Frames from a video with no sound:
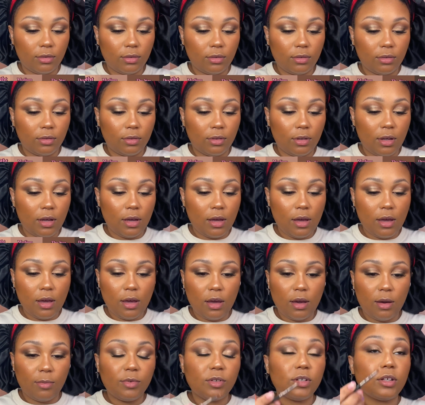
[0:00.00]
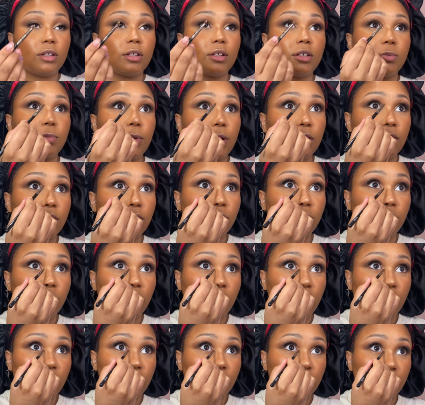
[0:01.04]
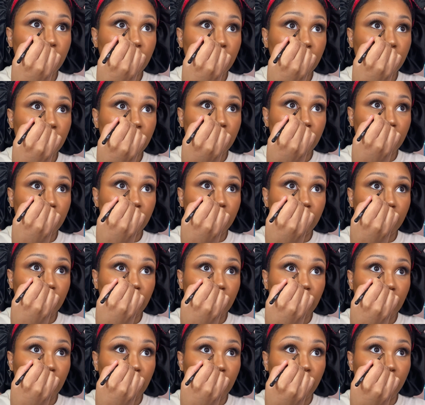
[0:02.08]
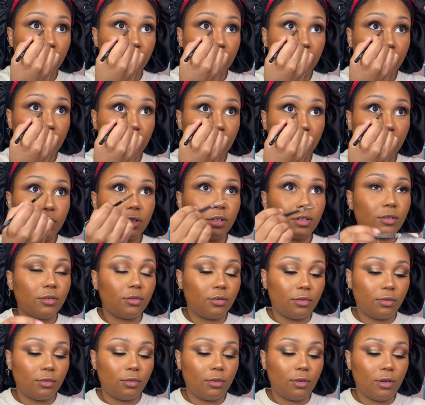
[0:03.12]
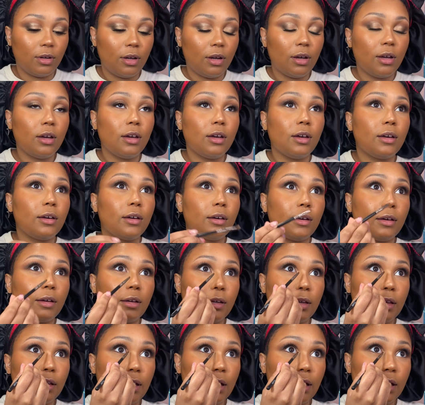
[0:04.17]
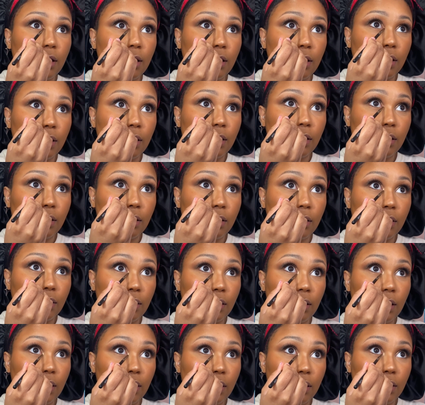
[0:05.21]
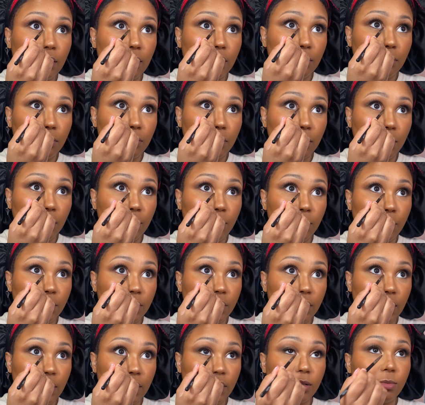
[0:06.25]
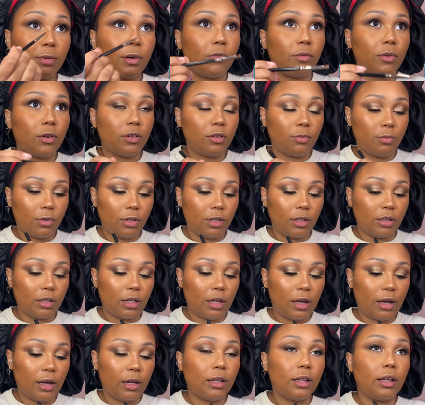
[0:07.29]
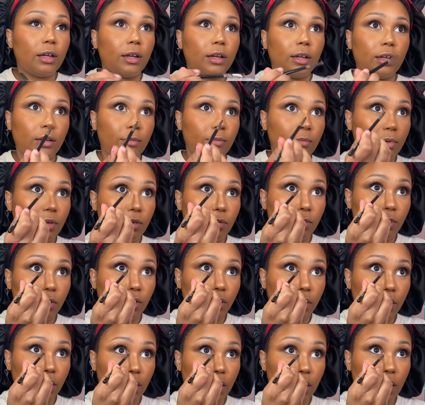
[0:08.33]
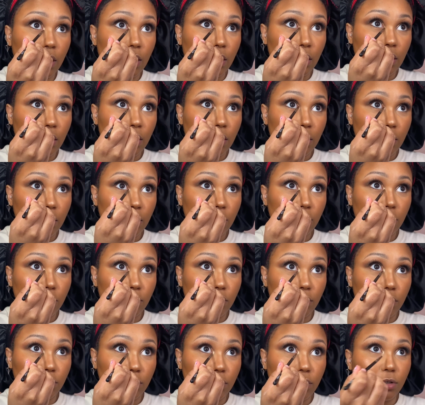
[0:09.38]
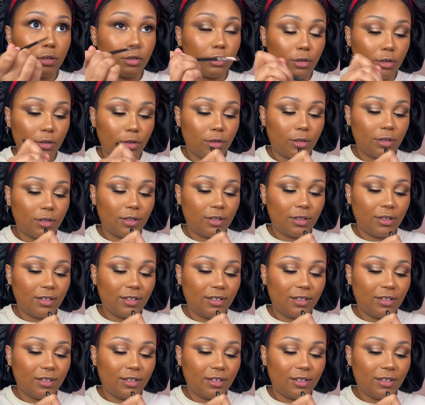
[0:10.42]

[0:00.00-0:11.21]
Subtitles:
I'm using this pencil brush because it really helps you to get like really precise about where you're putting the highlight and be really strategic.